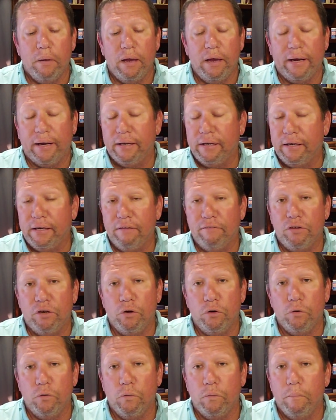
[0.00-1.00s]
It can give
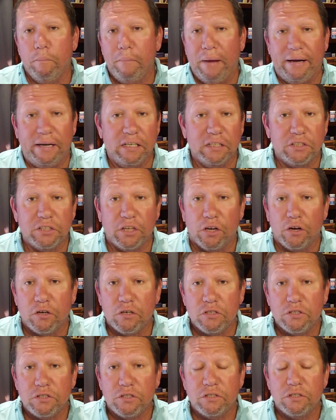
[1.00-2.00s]
you maintenance
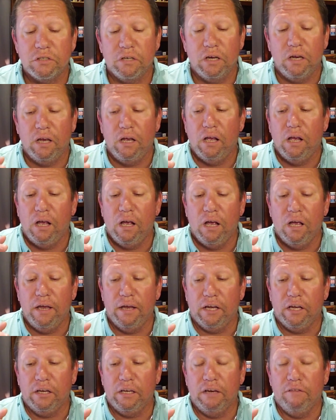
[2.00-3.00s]
alerts.
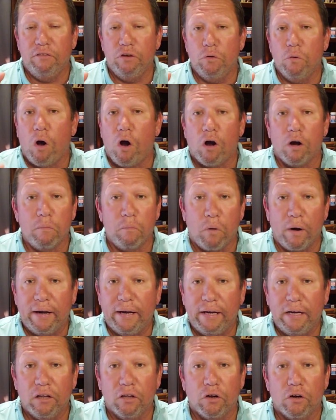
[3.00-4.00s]
It could give you hard
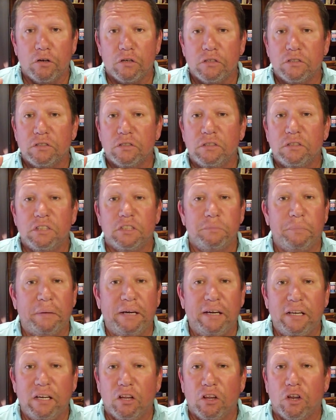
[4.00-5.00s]
braking alerts,
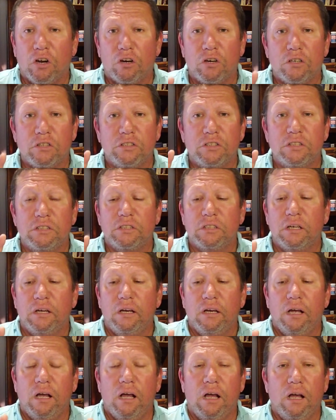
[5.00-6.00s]
speeding alerts,
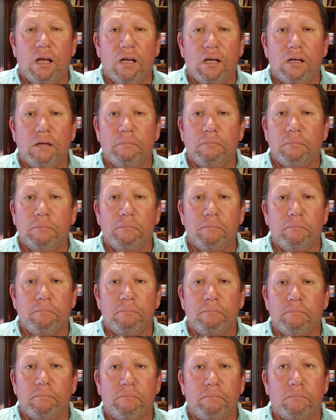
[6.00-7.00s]

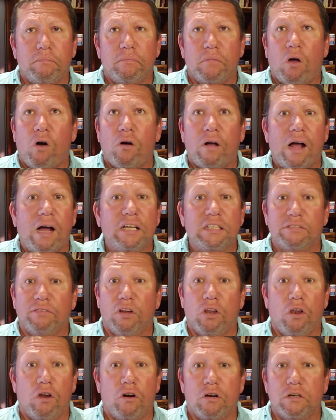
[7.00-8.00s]
all kinds of
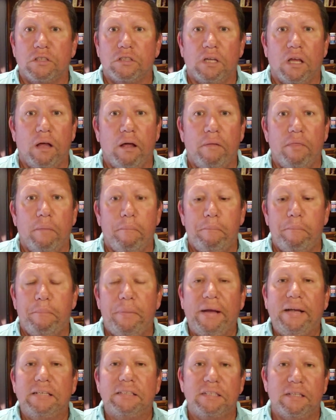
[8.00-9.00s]
alerts. The
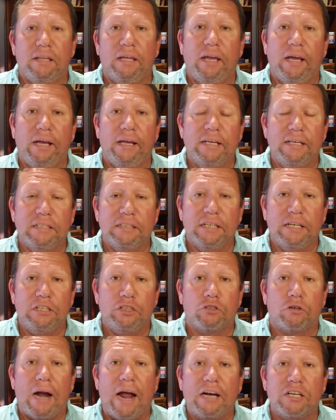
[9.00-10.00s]
biggest thing is it
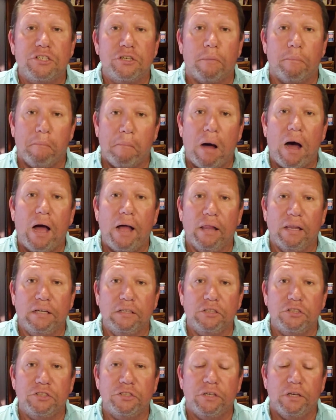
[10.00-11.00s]
tracks your
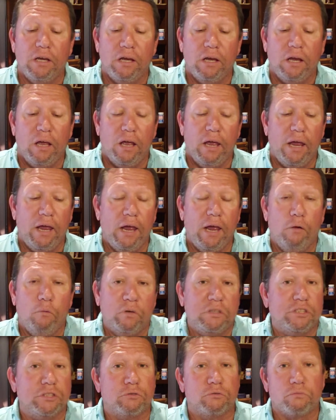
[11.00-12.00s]
mileage, and
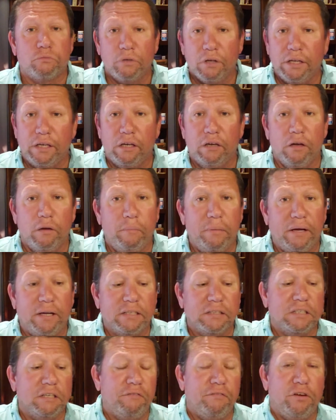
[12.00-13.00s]
which is really good
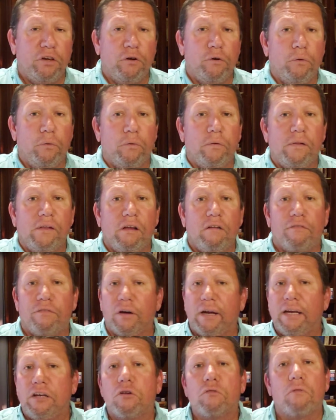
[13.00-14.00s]
because if you
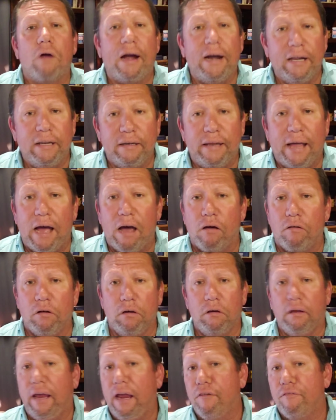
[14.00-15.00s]
forget to write it down or
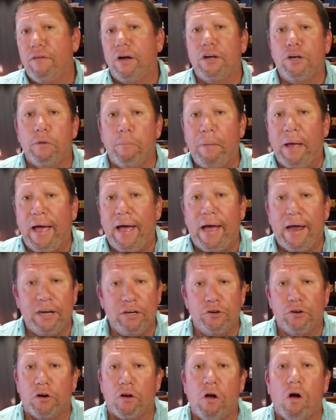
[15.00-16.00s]
you can't find your pad in
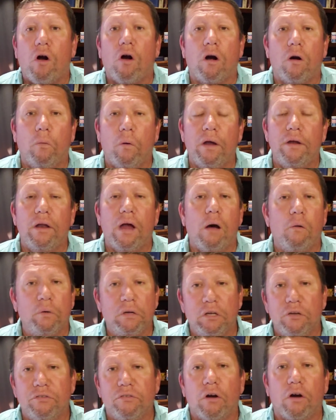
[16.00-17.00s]
your car or whatnot
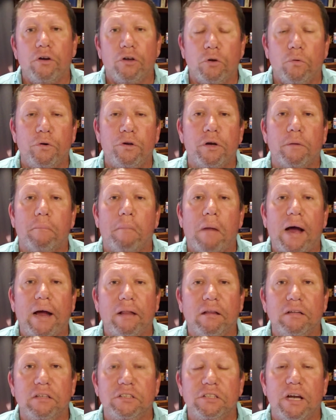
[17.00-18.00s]
when you start doing your
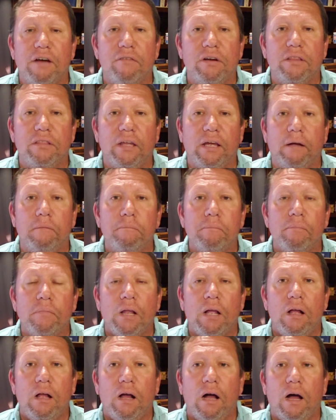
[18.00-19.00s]
mileage and everything,
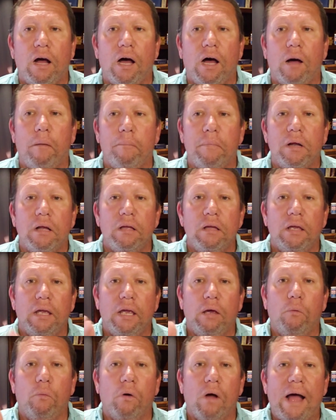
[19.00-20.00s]

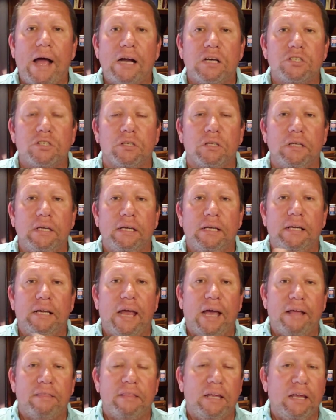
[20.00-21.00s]
it will actually,
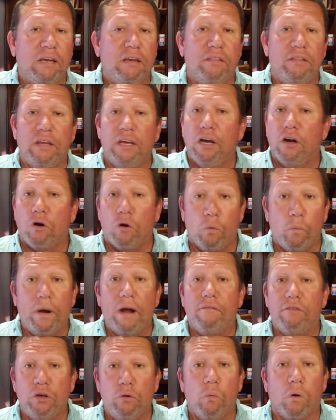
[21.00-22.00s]
at the end of the year or
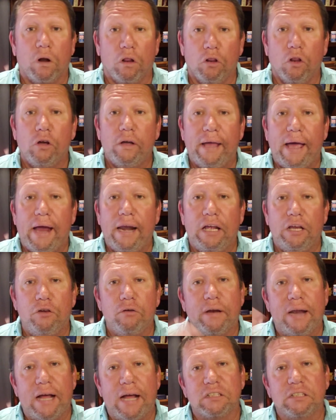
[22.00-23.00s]
whenever you want to look at it, you
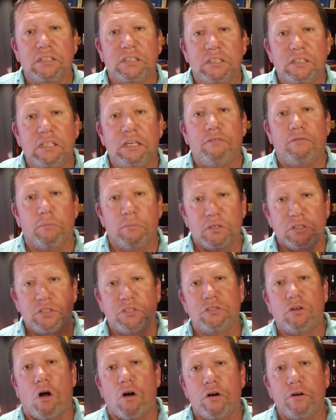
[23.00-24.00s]
can actually see from the
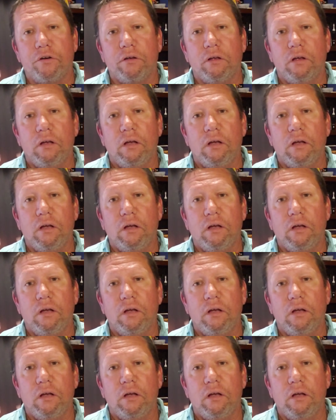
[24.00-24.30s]
start